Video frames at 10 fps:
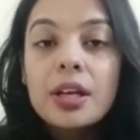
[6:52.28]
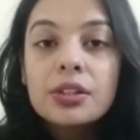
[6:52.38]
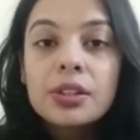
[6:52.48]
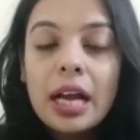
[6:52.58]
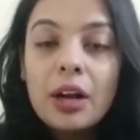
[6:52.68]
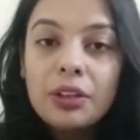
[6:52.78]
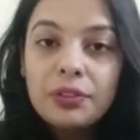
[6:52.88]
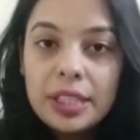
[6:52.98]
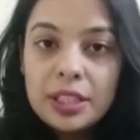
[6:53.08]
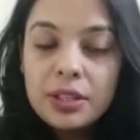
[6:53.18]
So yeah,
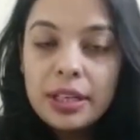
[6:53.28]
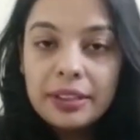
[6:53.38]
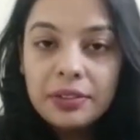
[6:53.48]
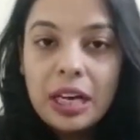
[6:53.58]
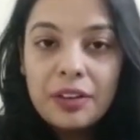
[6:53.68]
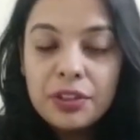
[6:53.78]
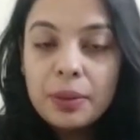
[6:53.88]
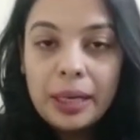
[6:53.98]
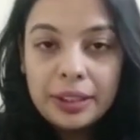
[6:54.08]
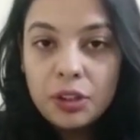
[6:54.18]
convolution network, after
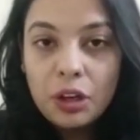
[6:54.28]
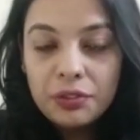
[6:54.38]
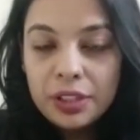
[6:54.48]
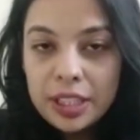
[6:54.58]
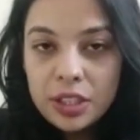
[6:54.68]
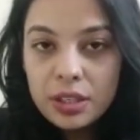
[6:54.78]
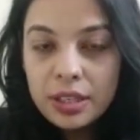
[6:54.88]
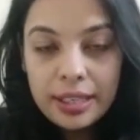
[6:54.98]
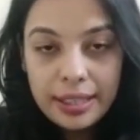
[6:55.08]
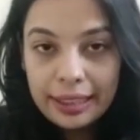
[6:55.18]
applying the
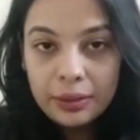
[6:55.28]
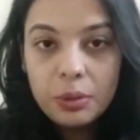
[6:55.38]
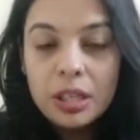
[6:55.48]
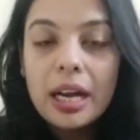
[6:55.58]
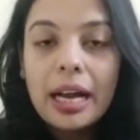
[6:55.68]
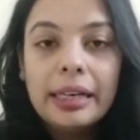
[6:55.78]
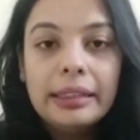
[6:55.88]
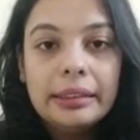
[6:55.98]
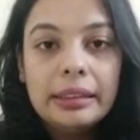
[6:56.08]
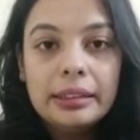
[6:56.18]
convolution network,
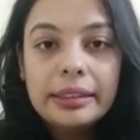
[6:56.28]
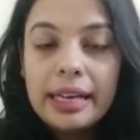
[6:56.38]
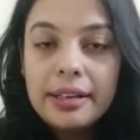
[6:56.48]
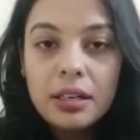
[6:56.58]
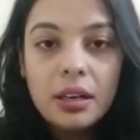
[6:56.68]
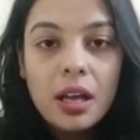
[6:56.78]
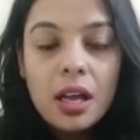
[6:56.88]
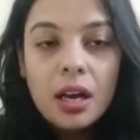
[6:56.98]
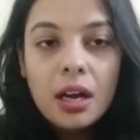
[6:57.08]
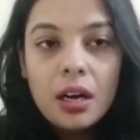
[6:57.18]
and then
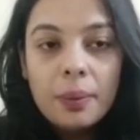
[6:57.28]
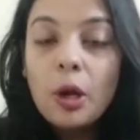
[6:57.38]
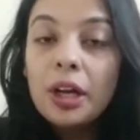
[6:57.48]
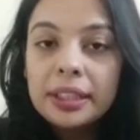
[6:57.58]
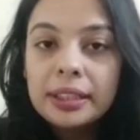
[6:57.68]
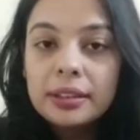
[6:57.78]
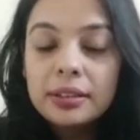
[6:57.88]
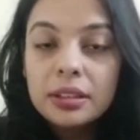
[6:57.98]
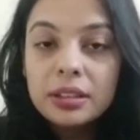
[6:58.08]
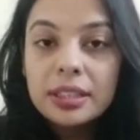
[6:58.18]

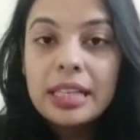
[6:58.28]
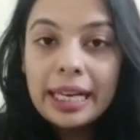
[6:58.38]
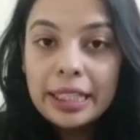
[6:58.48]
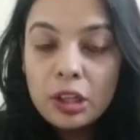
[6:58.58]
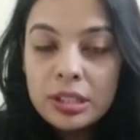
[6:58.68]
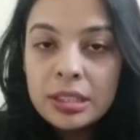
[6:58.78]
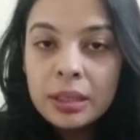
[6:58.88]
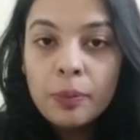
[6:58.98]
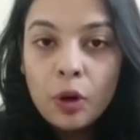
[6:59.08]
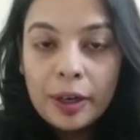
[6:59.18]
plotting the
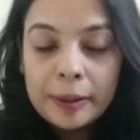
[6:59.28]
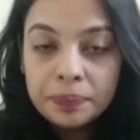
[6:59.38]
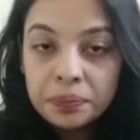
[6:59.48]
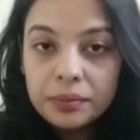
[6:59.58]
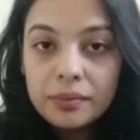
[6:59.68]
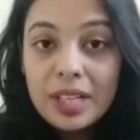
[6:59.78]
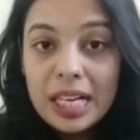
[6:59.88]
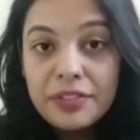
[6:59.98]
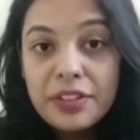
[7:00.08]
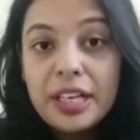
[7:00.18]
diagnostic plot,
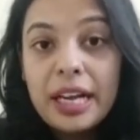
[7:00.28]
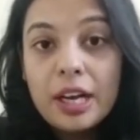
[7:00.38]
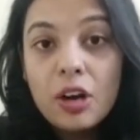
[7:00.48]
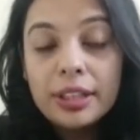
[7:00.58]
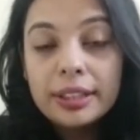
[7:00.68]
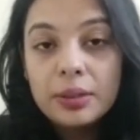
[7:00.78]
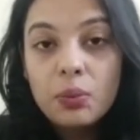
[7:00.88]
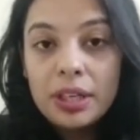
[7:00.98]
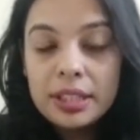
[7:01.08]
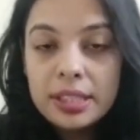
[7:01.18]
wherein I got that
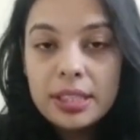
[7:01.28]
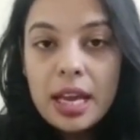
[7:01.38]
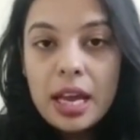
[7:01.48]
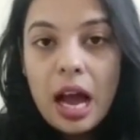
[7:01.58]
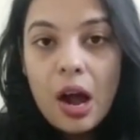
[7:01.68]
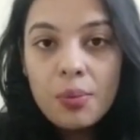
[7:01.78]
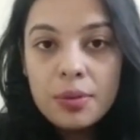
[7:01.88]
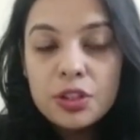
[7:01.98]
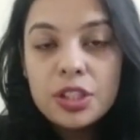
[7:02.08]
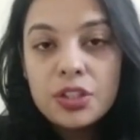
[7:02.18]
what is how much the